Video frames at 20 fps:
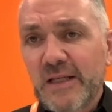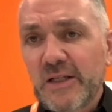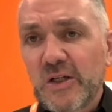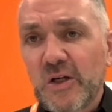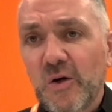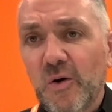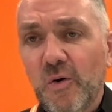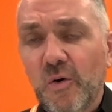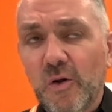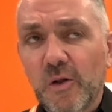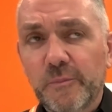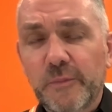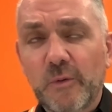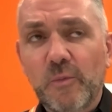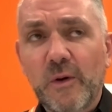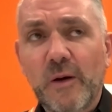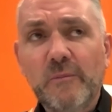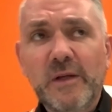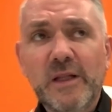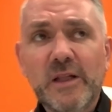call. But
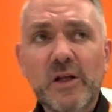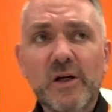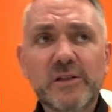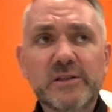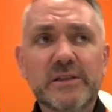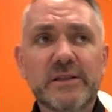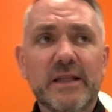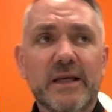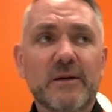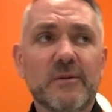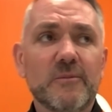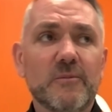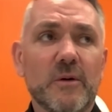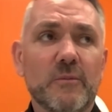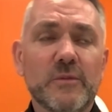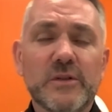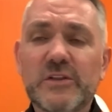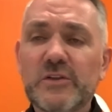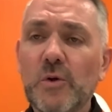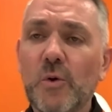when we looked at it,
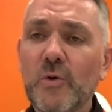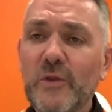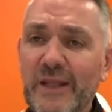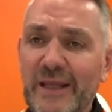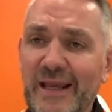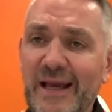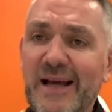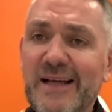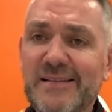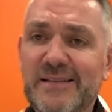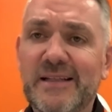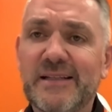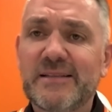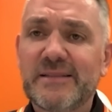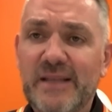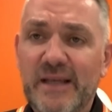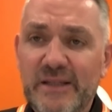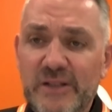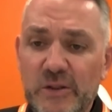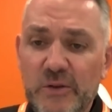when we saw the assets
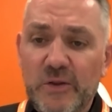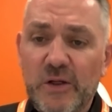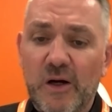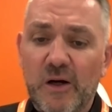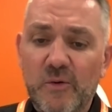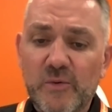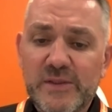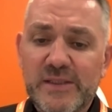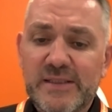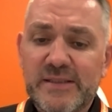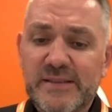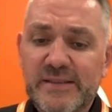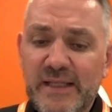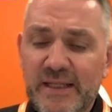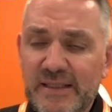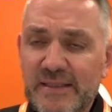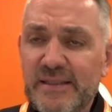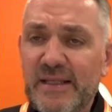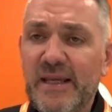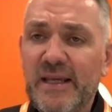that you got, was
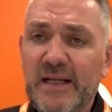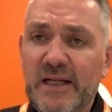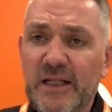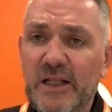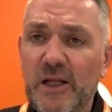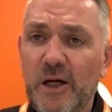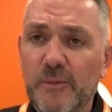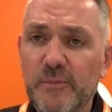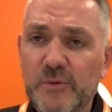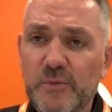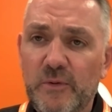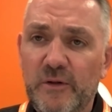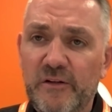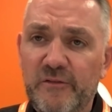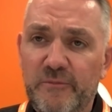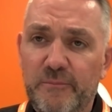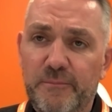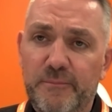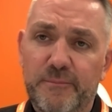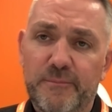68 clubs
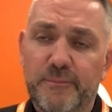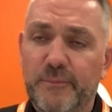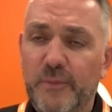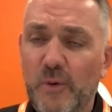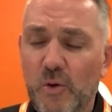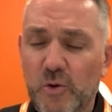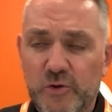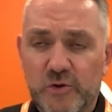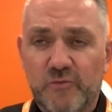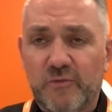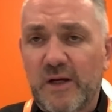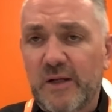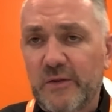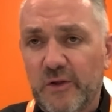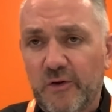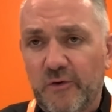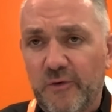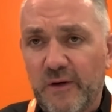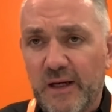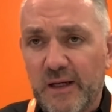with boards around
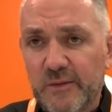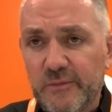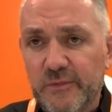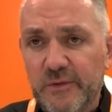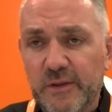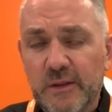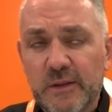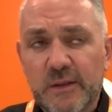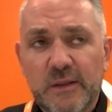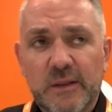the ground,